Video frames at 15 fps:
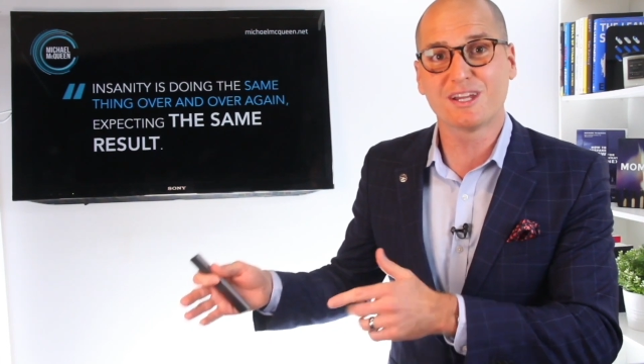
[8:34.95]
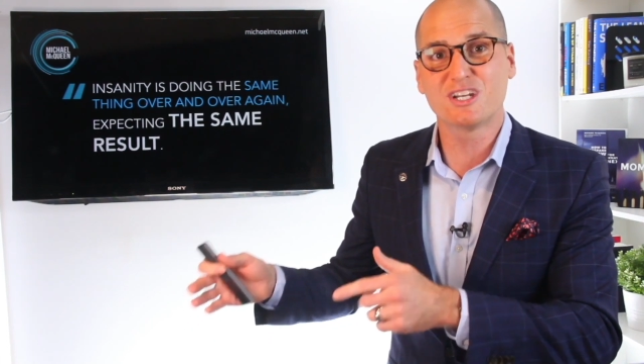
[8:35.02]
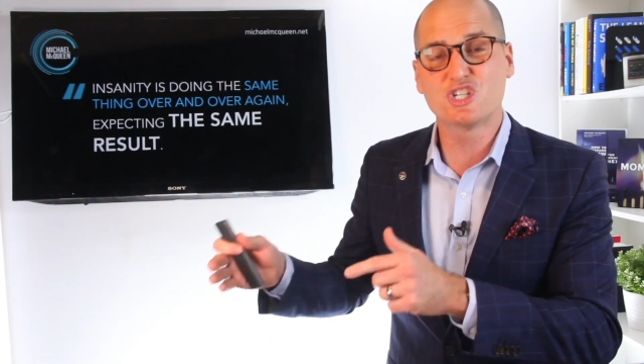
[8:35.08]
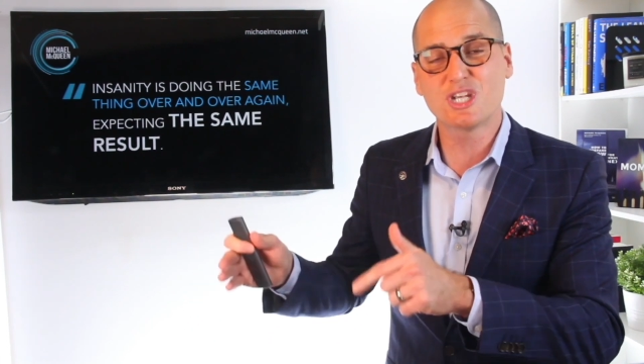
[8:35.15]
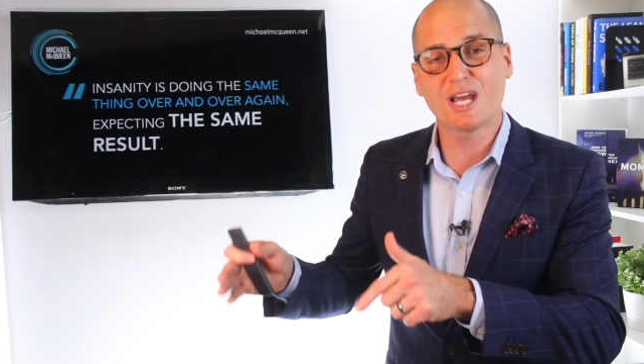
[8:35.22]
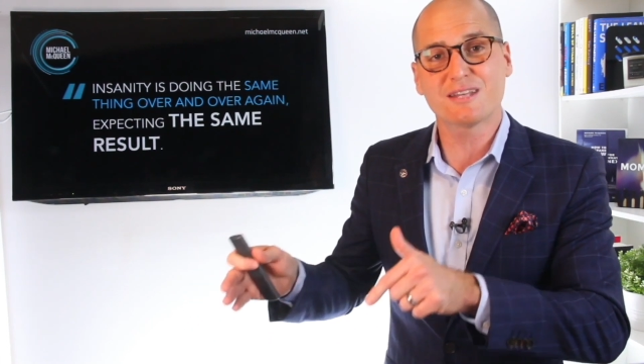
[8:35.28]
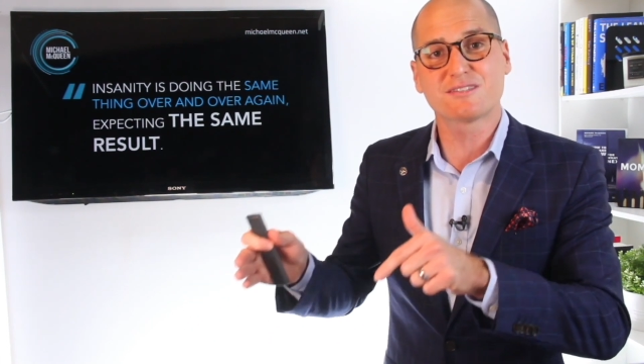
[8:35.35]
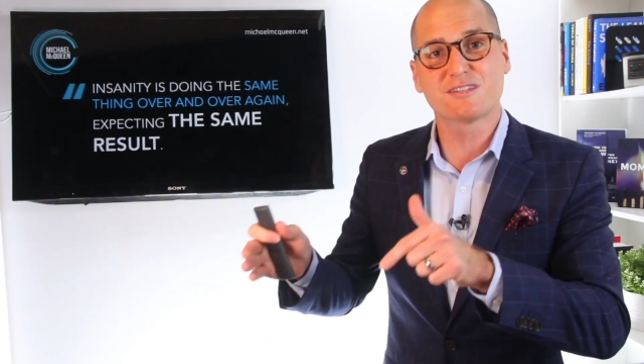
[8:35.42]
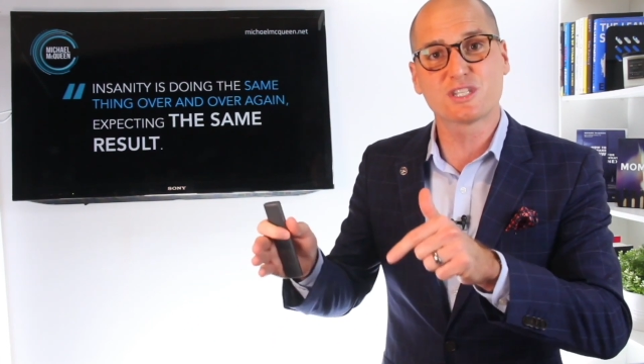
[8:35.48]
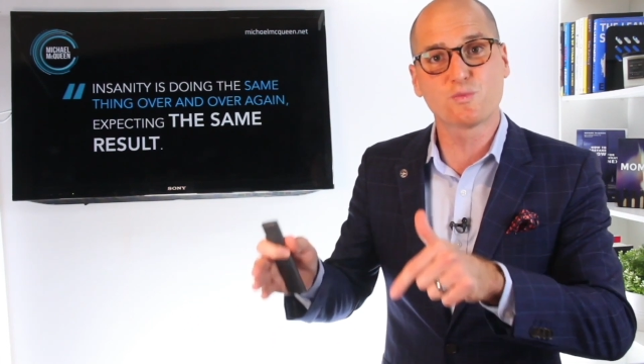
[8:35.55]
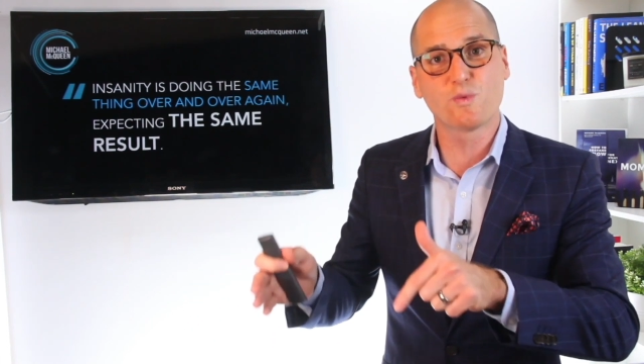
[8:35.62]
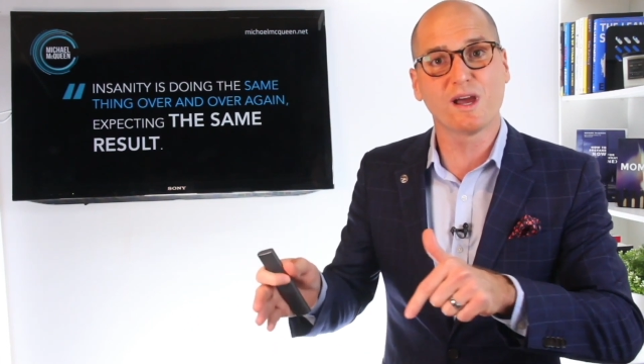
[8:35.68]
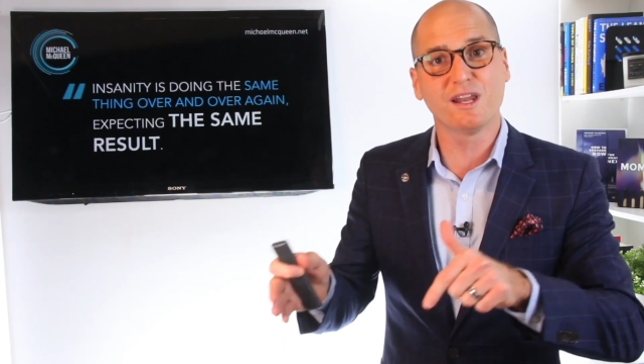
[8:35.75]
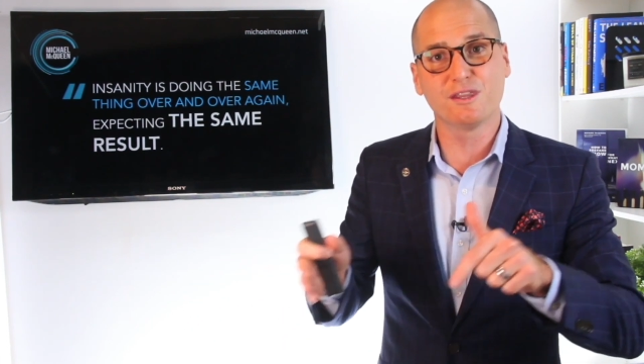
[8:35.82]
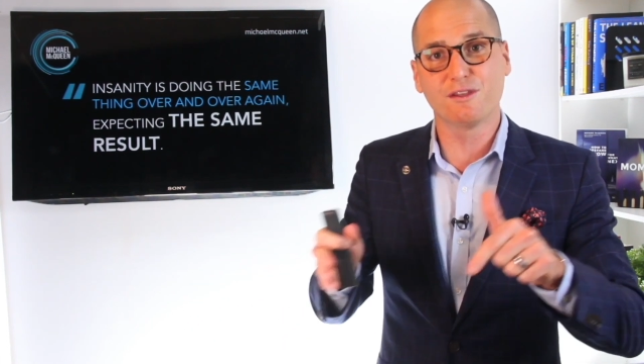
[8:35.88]
just as
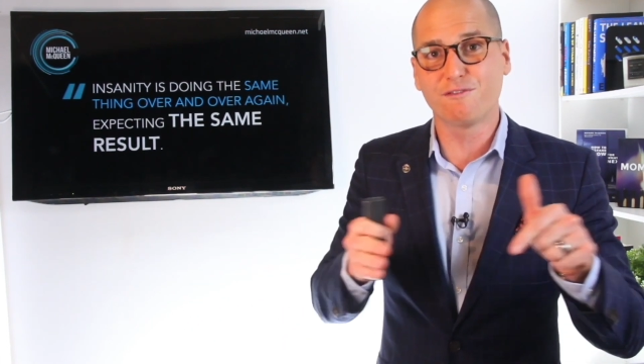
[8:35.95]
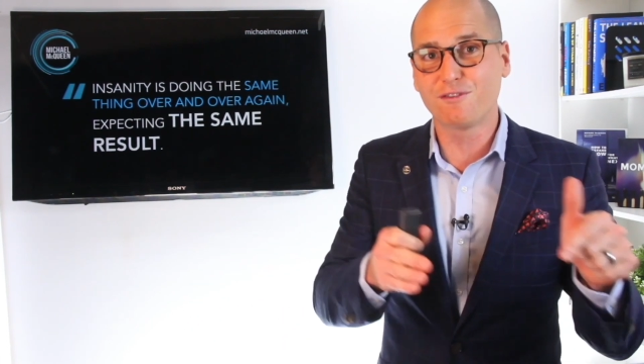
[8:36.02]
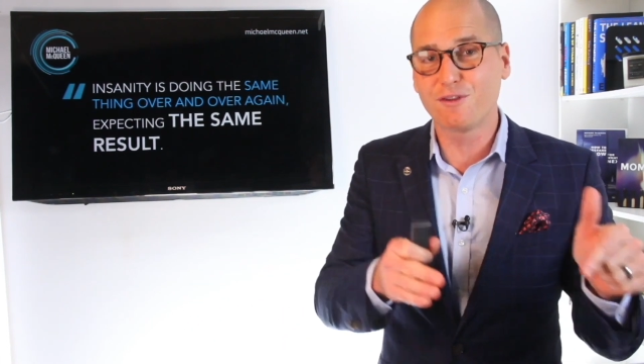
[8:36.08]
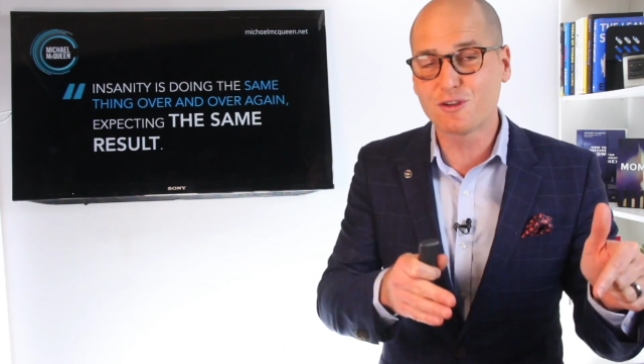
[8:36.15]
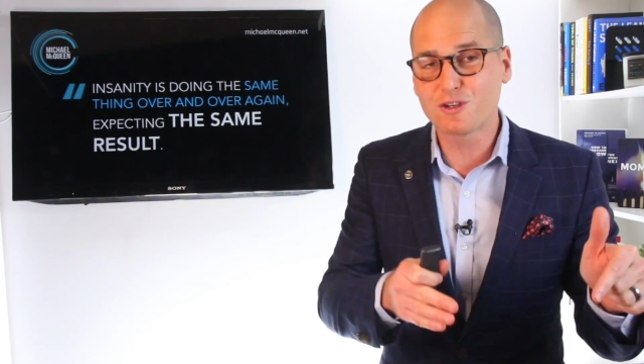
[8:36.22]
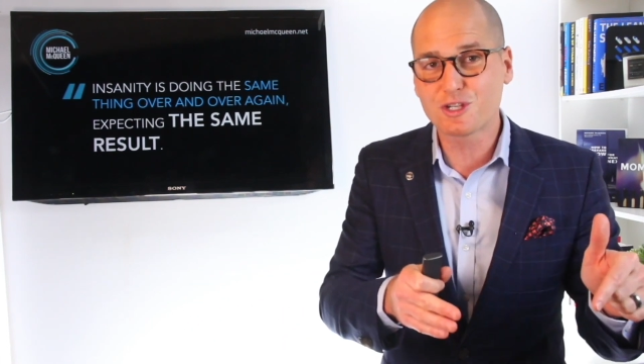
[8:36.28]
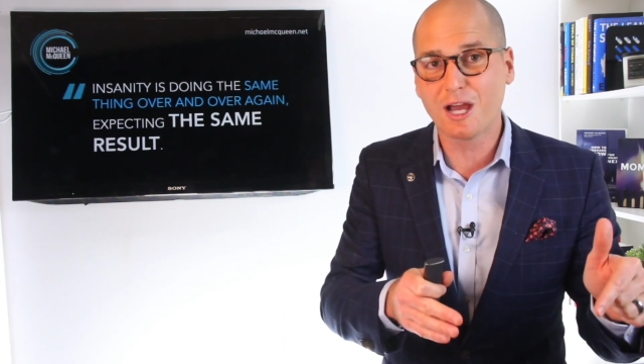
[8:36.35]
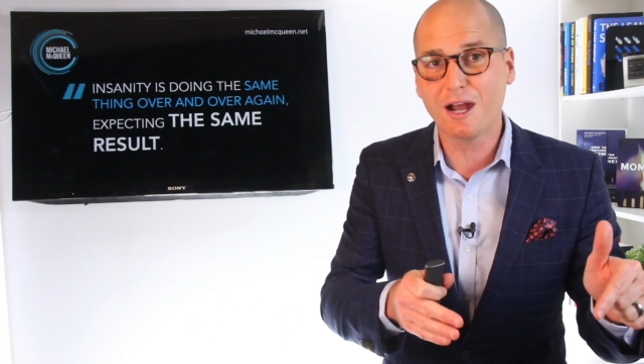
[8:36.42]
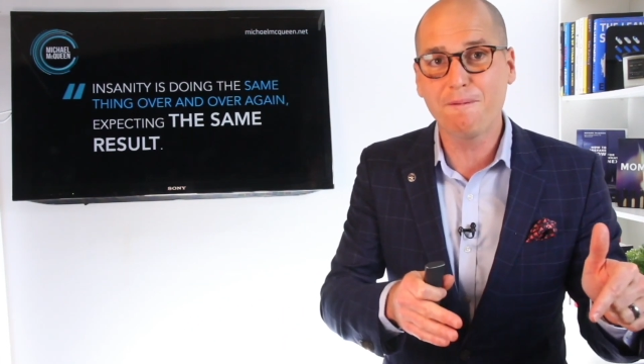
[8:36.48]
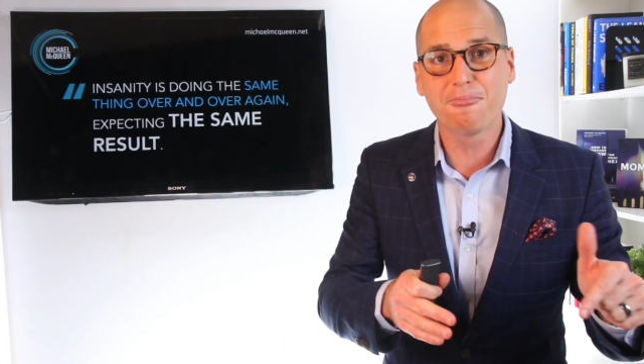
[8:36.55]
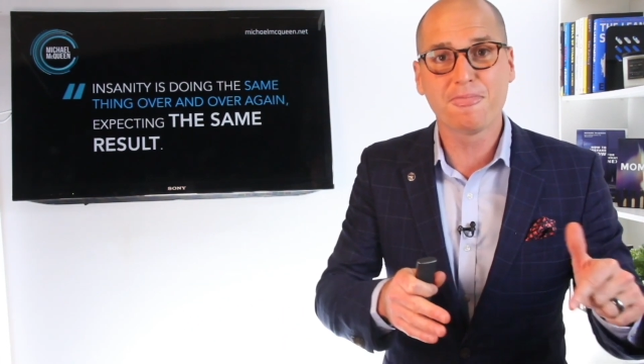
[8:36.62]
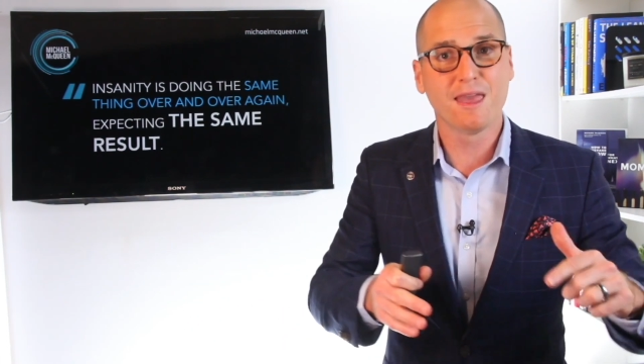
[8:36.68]
well in the future,